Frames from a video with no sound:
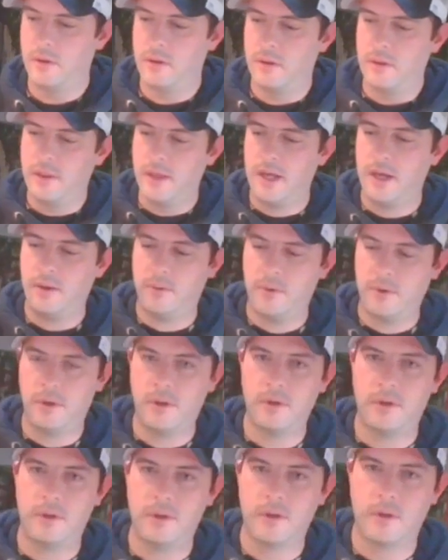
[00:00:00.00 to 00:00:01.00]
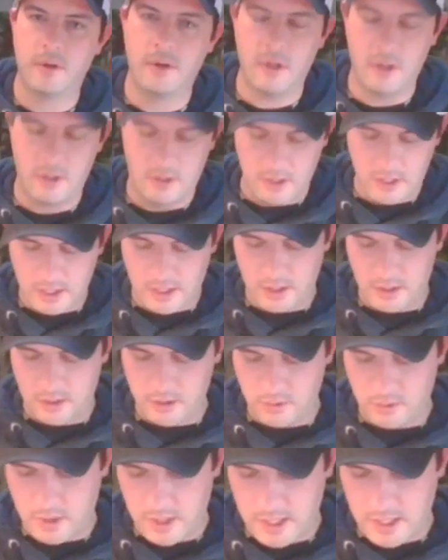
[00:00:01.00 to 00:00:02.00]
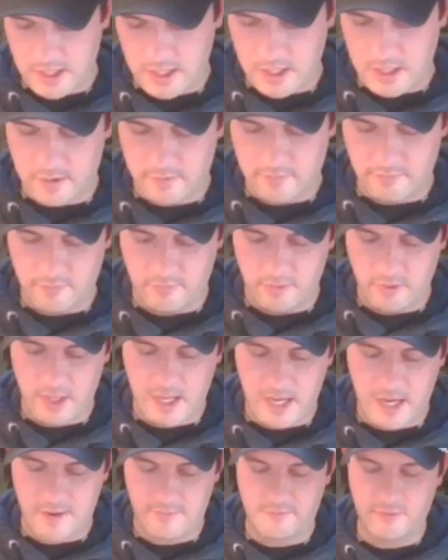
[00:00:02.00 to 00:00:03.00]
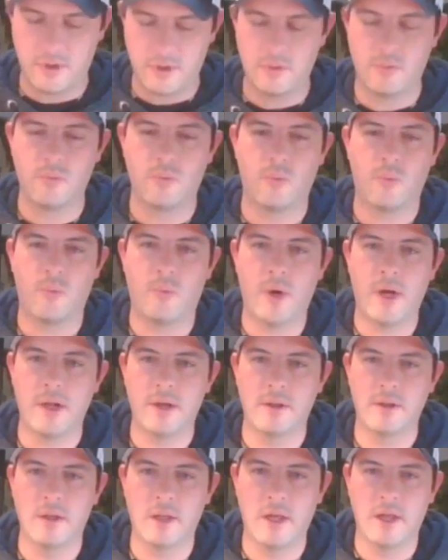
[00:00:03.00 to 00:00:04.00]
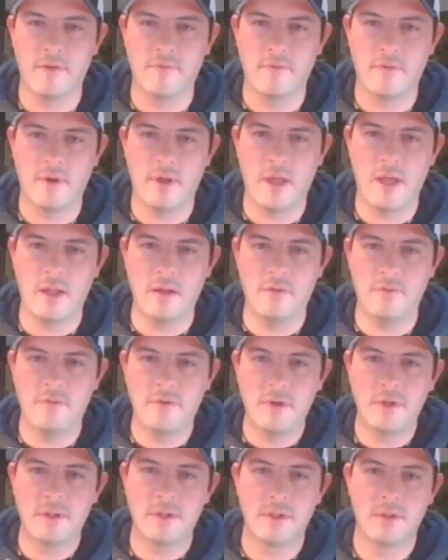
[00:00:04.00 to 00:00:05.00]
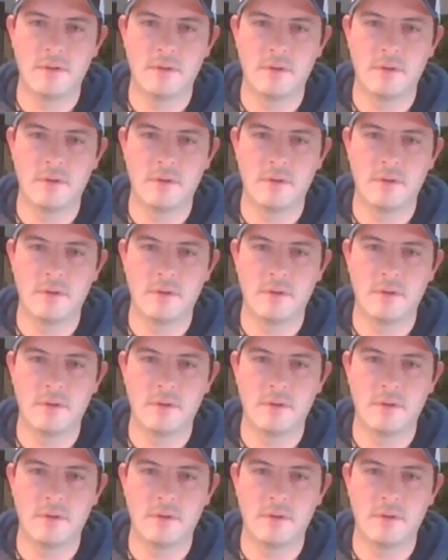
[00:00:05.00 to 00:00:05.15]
That one. And then you have the African wildlife elephant.